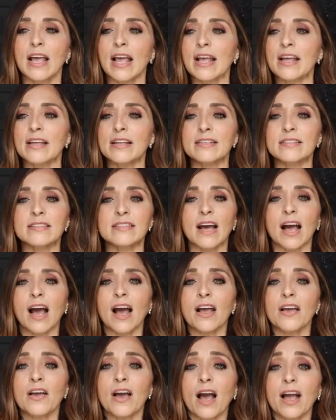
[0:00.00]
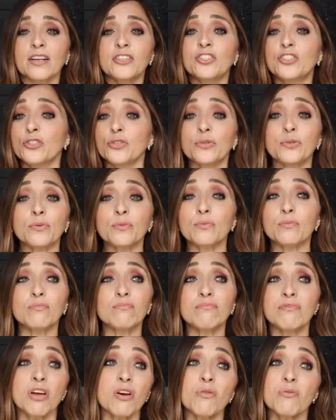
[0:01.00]
And I, I do
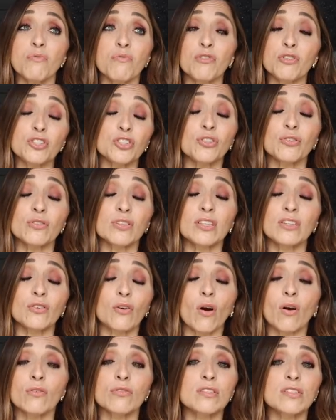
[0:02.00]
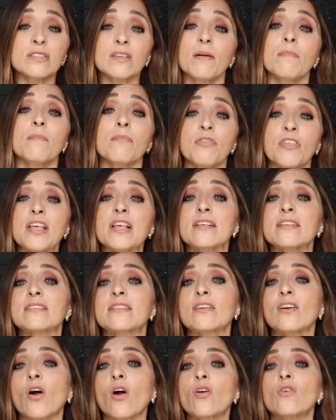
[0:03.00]
know for sure that there are some things
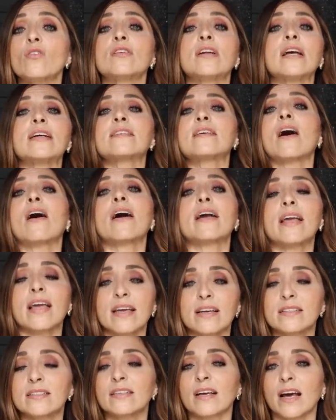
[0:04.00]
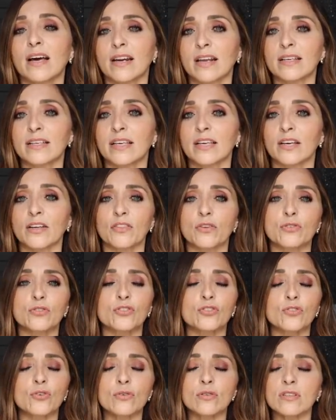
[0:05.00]
that aren't as high end at IKEA. There's
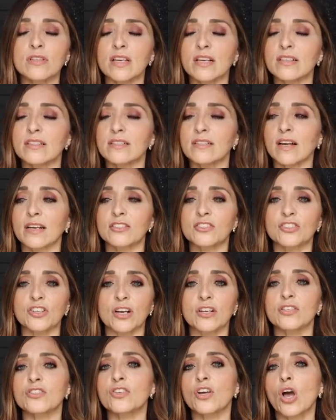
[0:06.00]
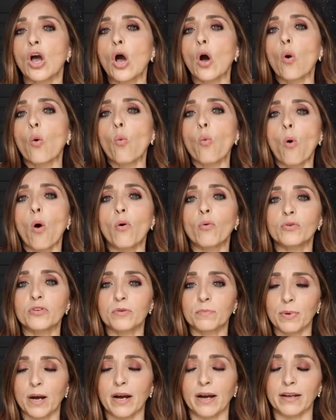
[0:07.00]
certain things that I just
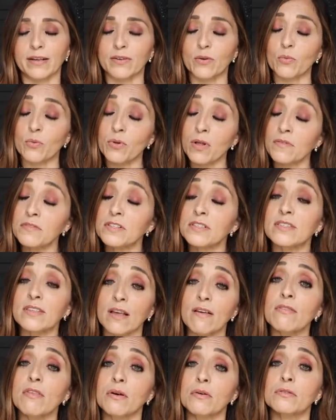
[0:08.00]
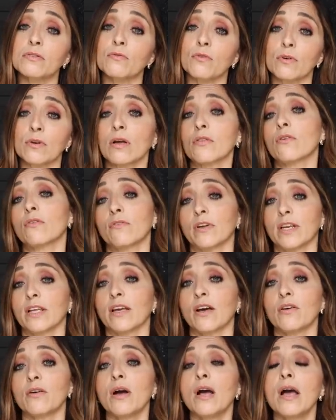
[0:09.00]
won't buy. We'll have to save those for another
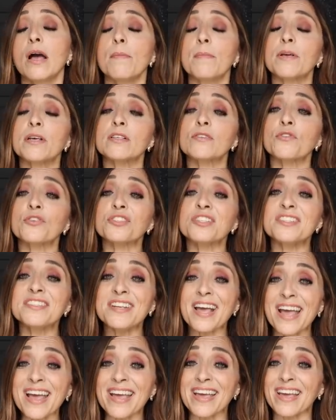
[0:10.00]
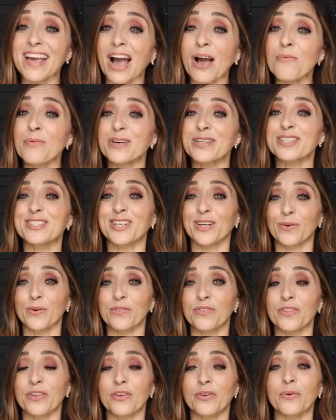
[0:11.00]
video because for today, I want to share
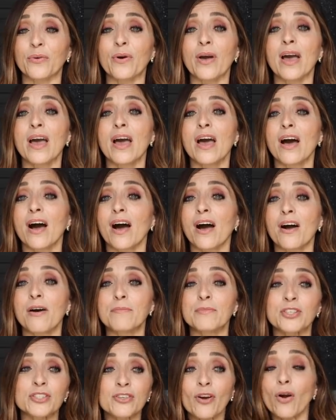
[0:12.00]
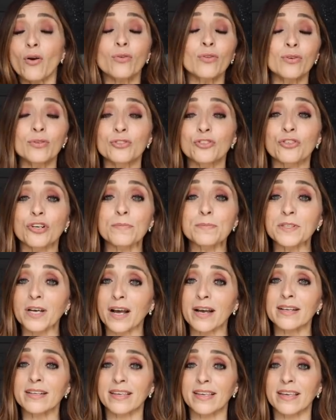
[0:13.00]
with you um, just our little trip to
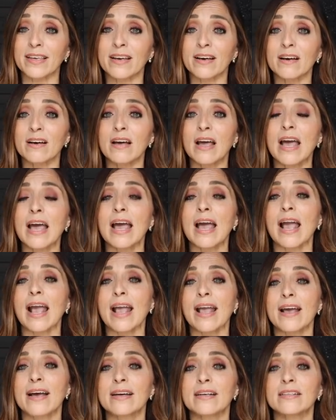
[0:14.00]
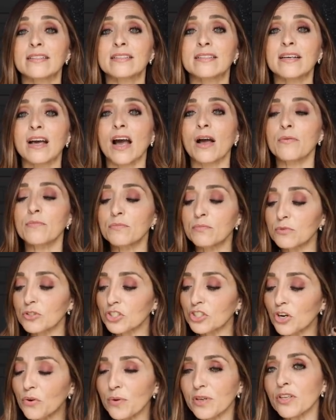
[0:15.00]
IKEA and I'm
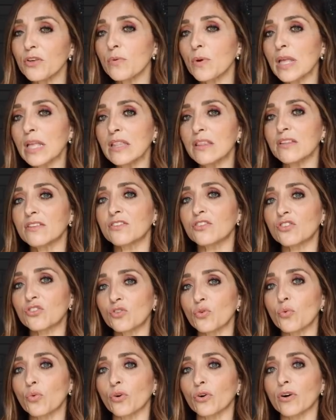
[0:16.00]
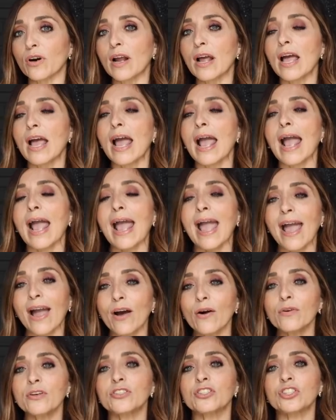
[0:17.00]
showing you in the store
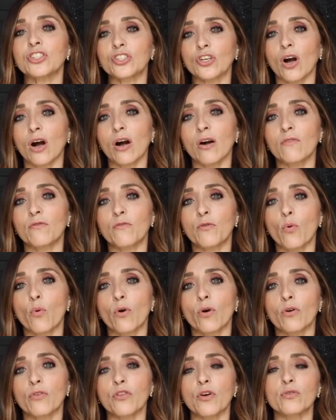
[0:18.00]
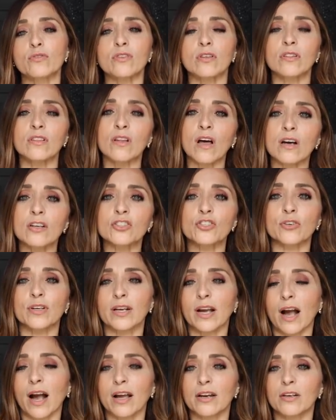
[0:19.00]
how to shop for those
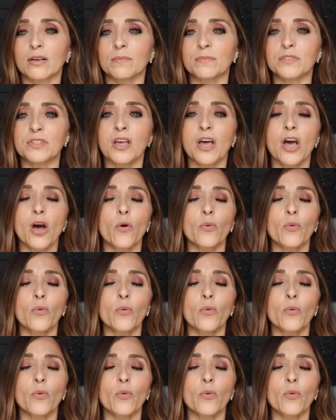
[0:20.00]
luxury items.